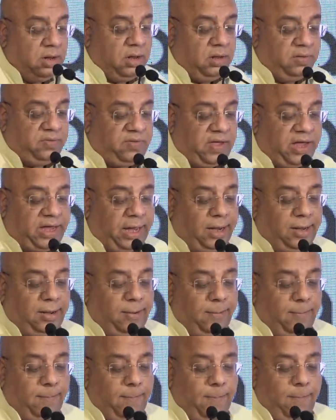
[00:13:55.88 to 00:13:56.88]
Second,
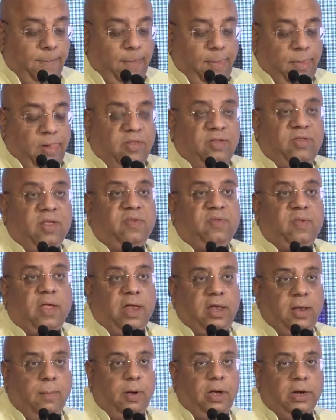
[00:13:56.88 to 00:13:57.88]

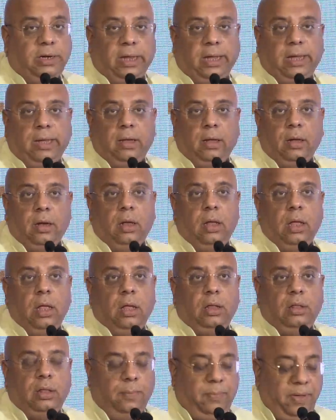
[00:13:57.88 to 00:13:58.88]
sustainability.
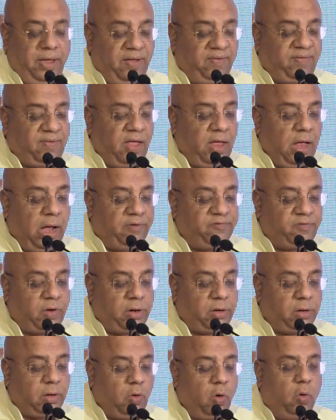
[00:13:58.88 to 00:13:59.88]
The biggest thing after
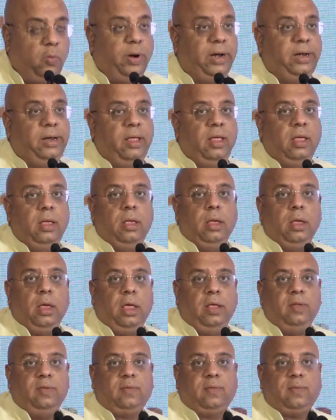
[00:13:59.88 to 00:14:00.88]
COVID
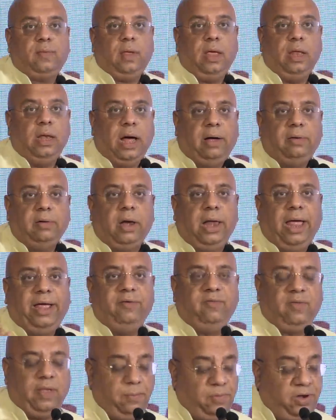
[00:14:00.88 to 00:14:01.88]
is in our
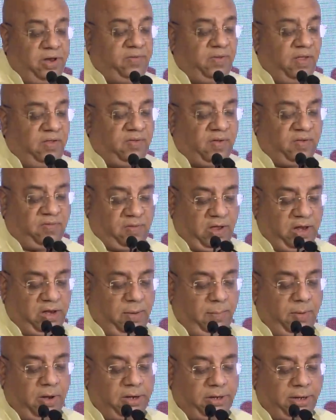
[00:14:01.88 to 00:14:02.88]
lives embracing
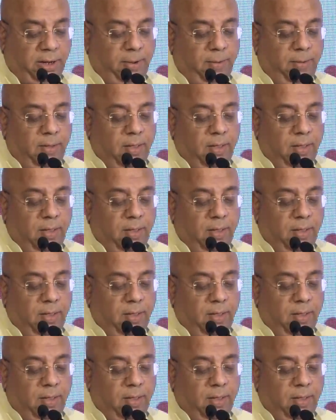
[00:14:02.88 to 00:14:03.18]
sustainability.